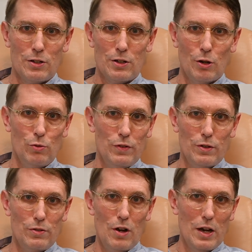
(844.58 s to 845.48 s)

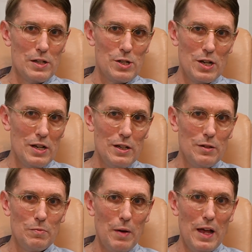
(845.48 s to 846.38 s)

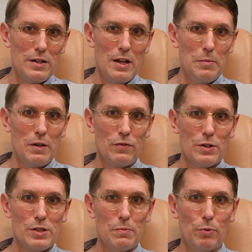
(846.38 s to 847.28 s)
COVID-19 pandemic for the
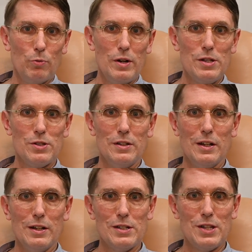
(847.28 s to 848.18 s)
simple reason
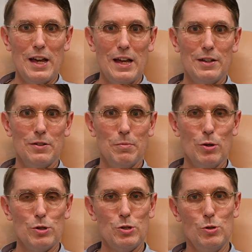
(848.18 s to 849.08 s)
that it's had the
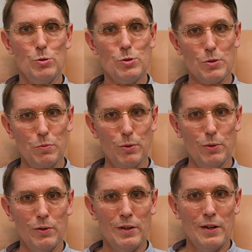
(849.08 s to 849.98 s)
most
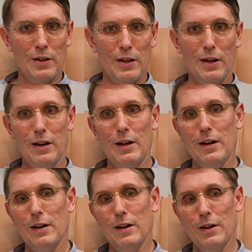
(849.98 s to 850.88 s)
usable,
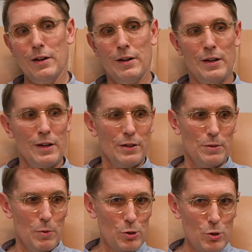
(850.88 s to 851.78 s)

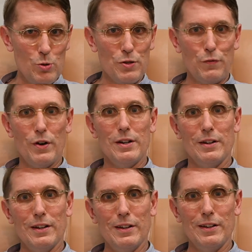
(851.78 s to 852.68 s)
the most
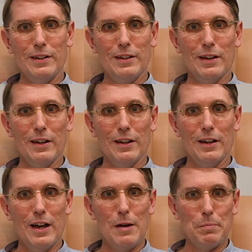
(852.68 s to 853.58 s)
user-friendly
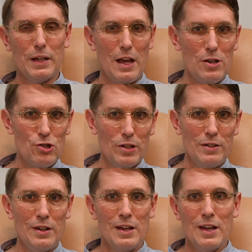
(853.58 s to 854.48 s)

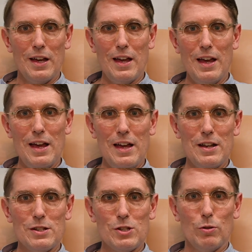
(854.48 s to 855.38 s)
application,
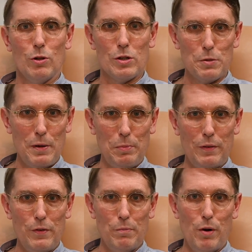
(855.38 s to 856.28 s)
and so lots of people
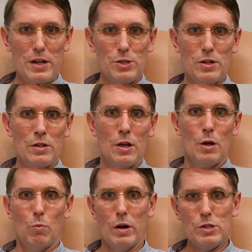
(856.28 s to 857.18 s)
have embraced it.
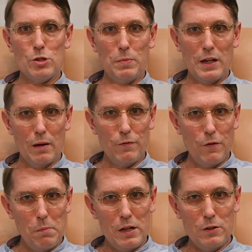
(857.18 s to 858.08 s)
Once you become
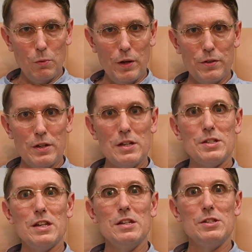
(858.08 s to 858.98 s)
familiar with it,
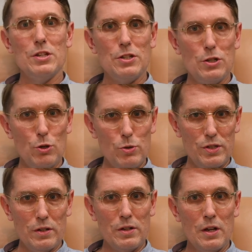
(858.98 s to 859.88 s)
it's easy to use
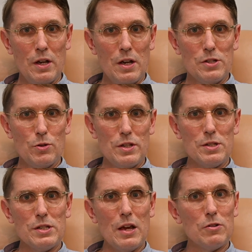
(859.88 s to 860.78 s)
it. So
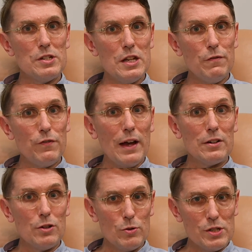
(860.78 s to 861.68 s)
this is how de
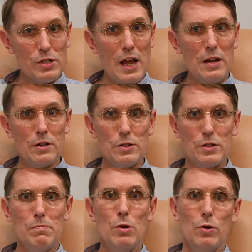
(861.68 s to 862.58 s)
facto standards
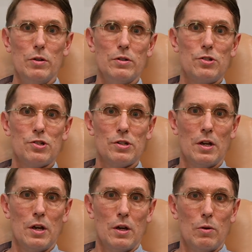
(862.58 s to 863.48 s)
emerge.
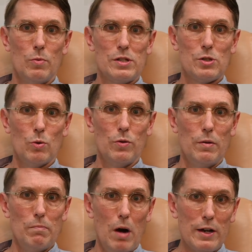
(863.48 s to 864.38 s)
We saw
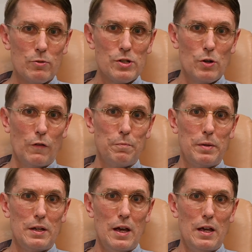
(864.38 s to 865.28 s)
that Microsoft
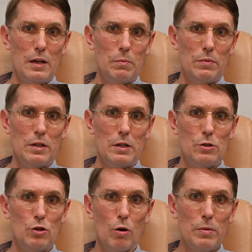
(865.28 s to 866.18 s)
became the
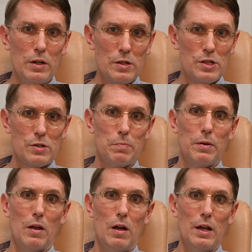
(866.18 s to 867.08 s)
dominant
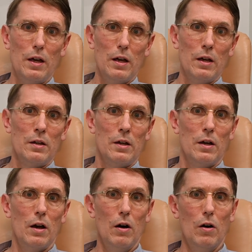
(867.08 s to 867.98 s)
supplier
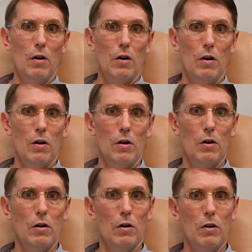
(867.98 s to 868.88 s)

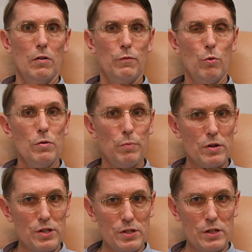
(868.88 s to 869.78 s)
of word
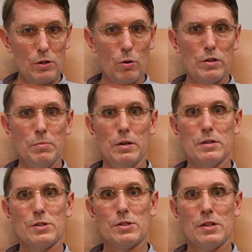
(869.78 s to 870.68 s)
processing
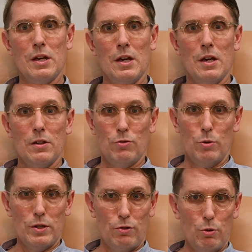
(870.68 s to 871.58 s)
documents
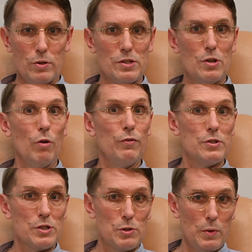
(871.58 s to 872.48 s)
through its
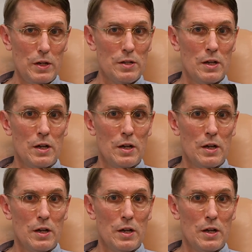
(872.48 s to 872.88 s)
Office suite.